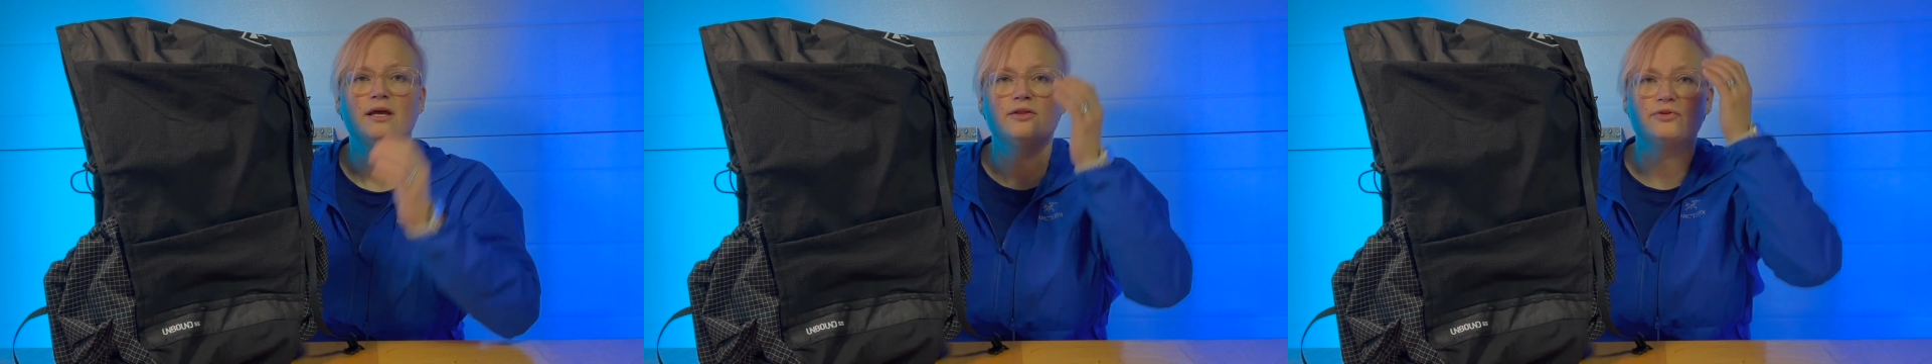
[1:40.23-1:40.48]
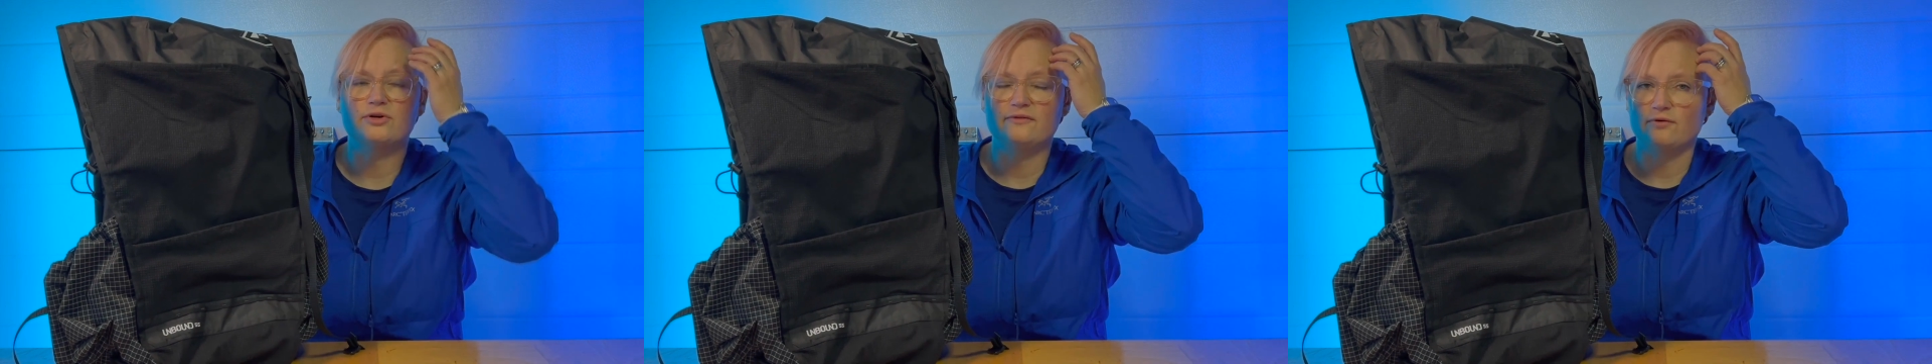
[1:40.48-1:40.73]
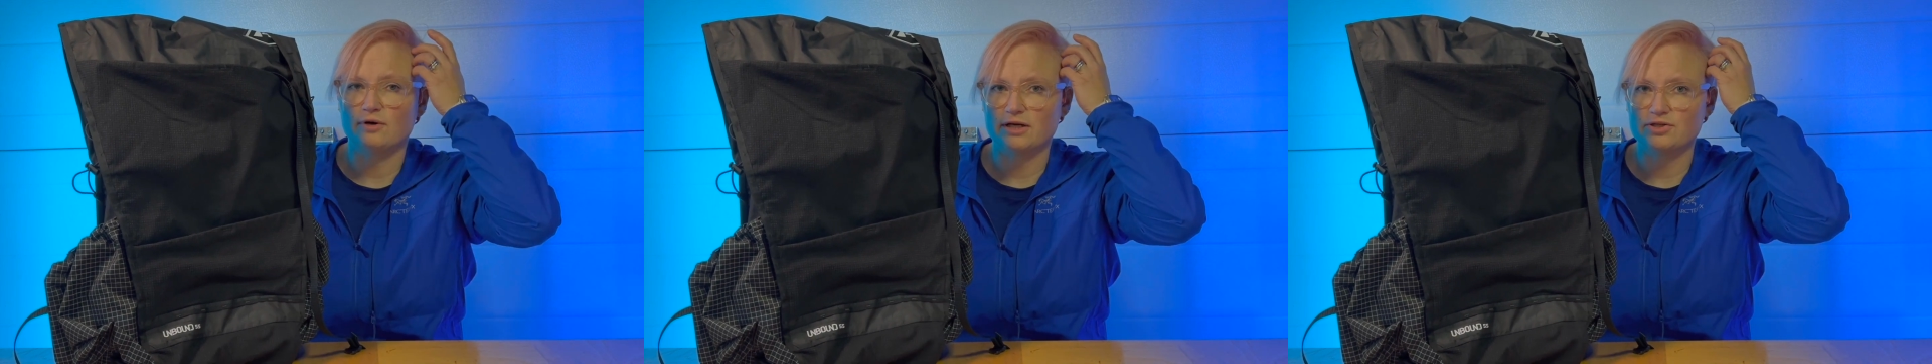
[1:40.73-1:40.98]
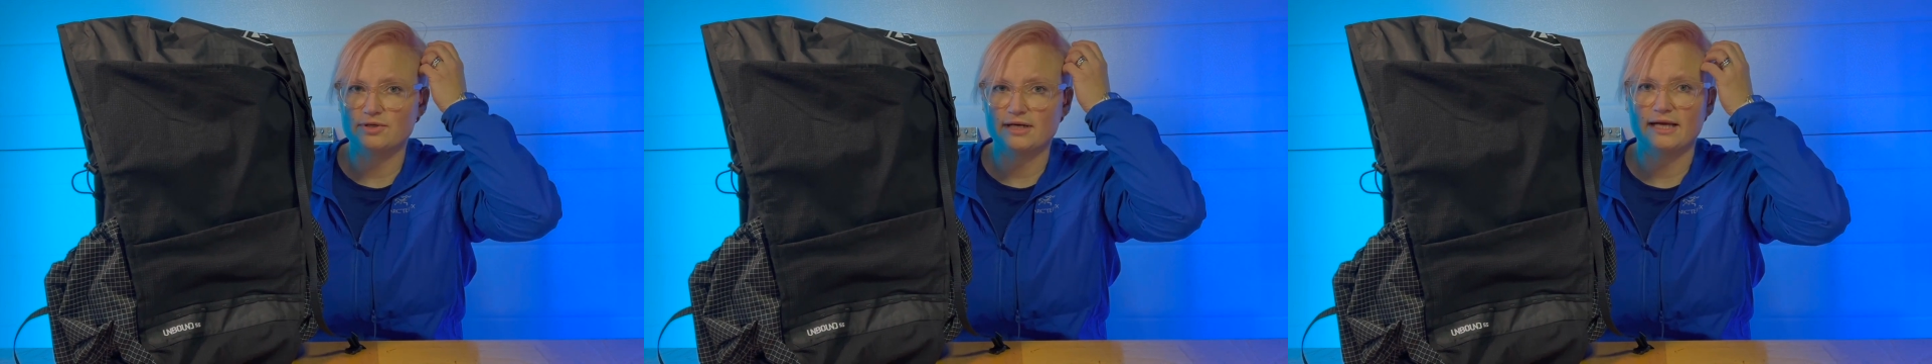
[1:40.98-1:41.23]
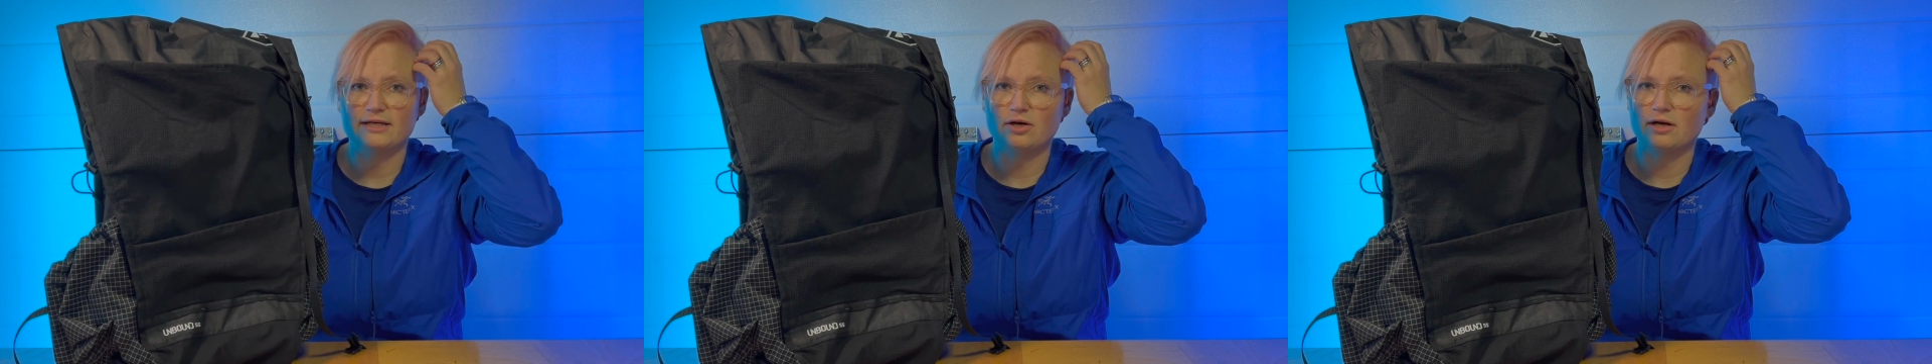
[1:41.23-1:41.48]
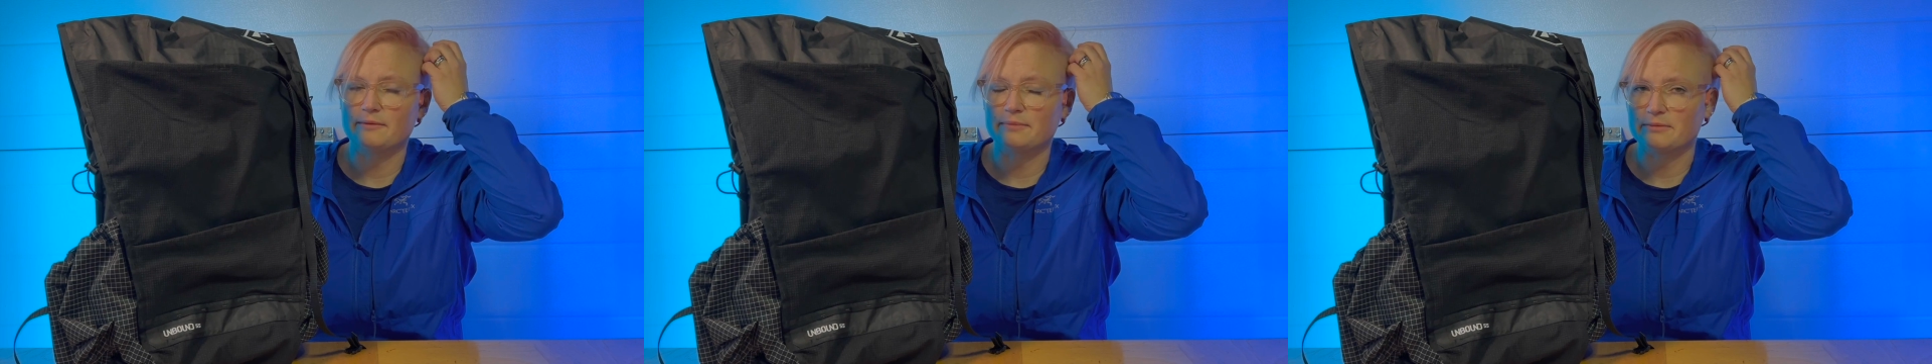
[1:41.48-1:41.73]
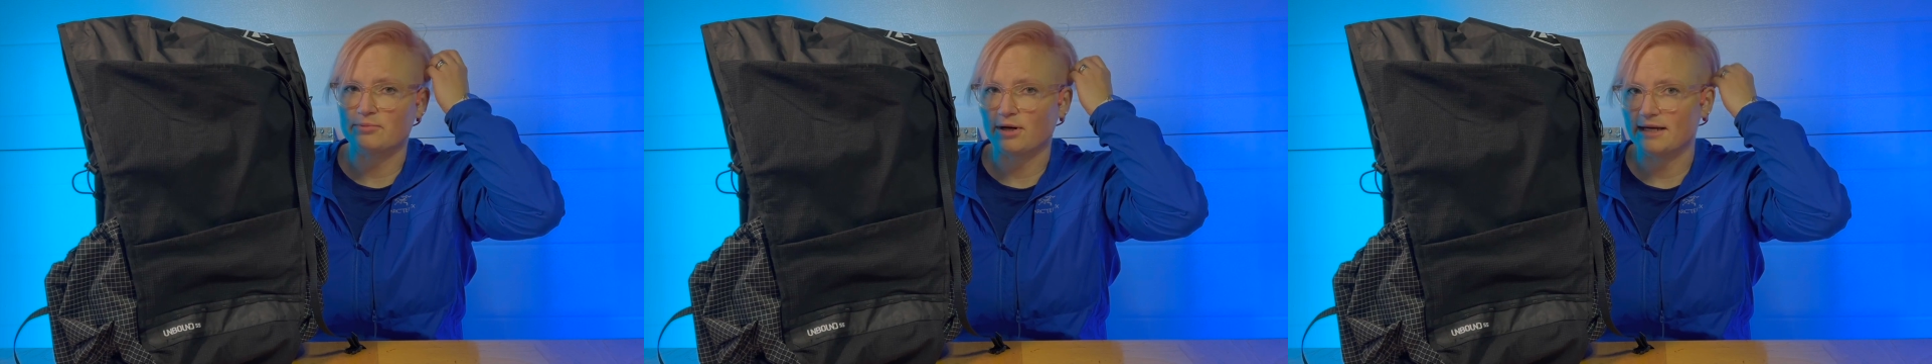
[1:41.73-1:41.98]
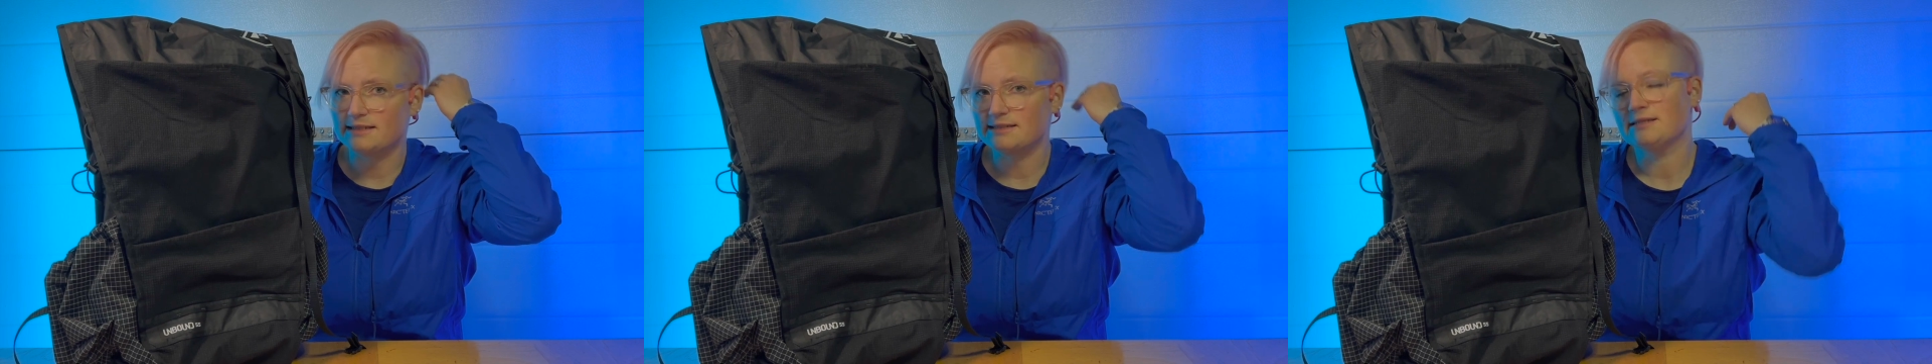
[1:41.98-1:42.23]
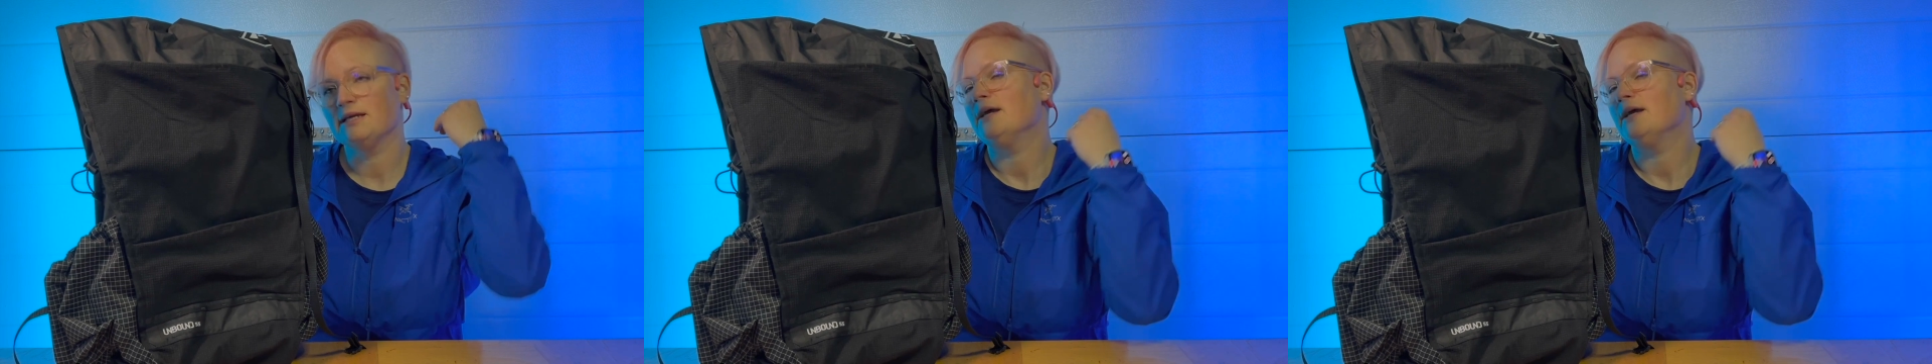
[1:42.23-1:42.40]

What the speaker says: 3400 had gone up in price,